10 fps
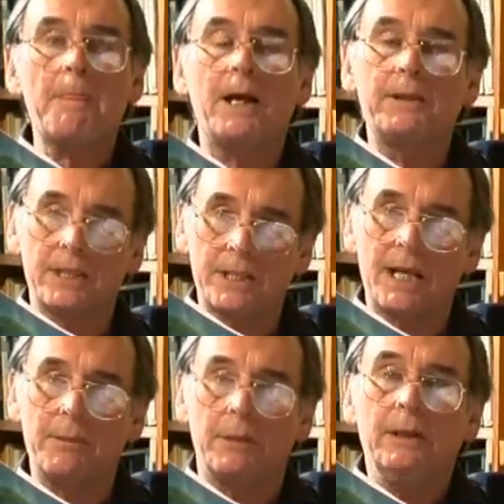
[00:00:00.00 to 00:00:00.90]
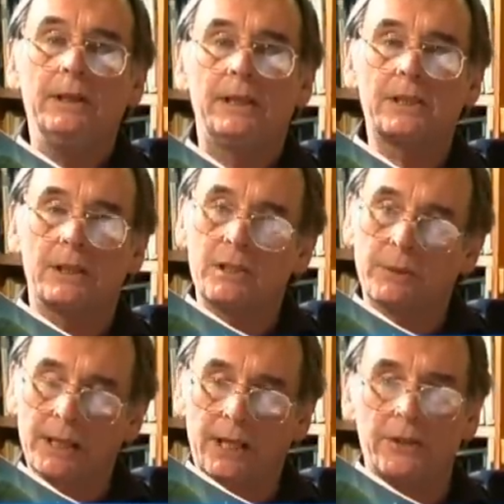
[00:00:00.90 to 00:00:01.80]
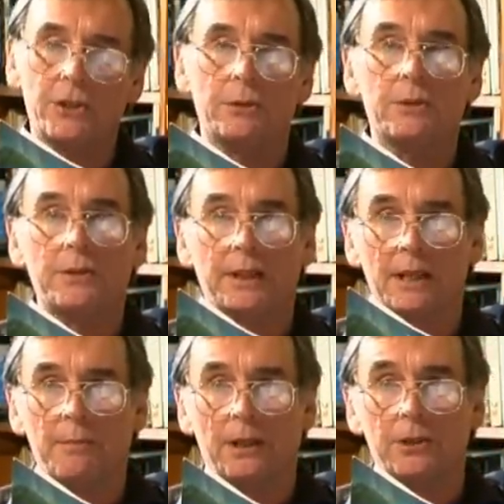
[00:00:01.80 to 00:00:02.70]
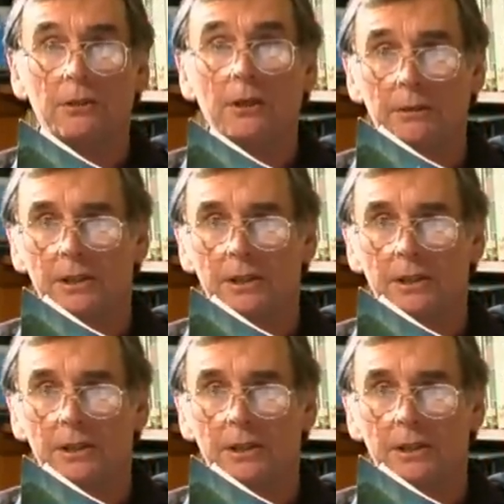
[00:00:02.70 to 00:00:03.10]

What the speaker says: And this tape is going to encourage you to think about your own